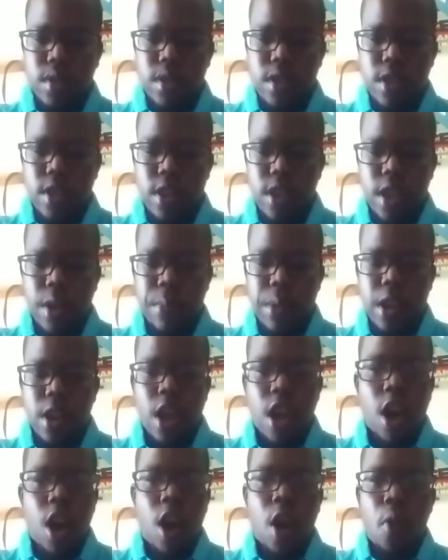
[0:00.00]
And I mean,
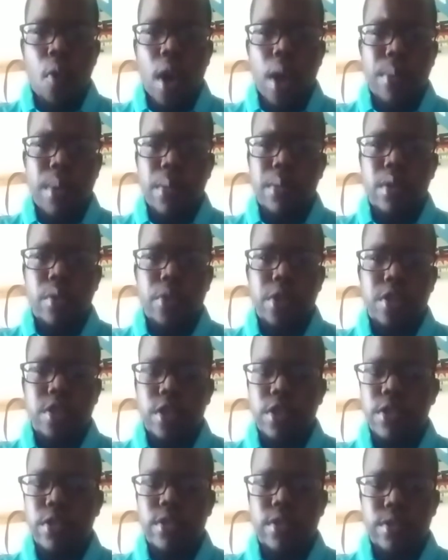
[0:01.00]
not all white people are rich
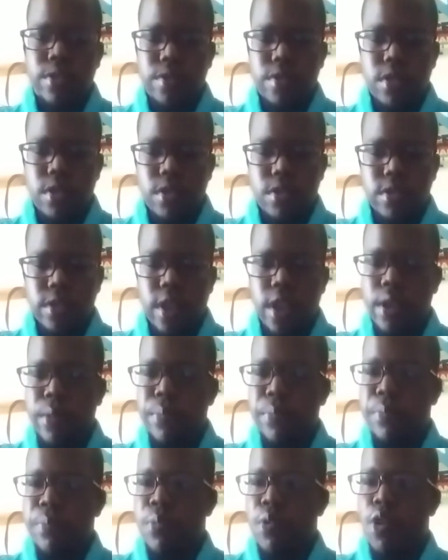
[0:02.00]
either. There's a lot of
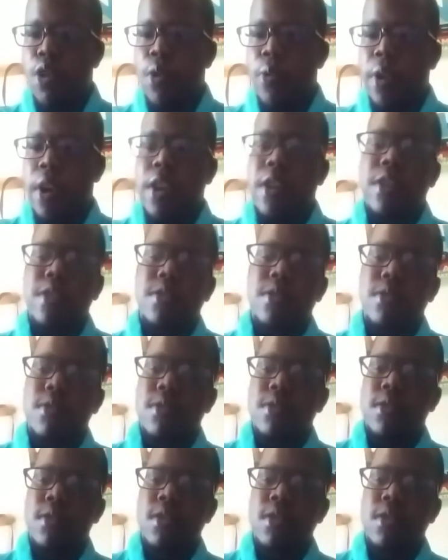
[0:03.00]
poor whites.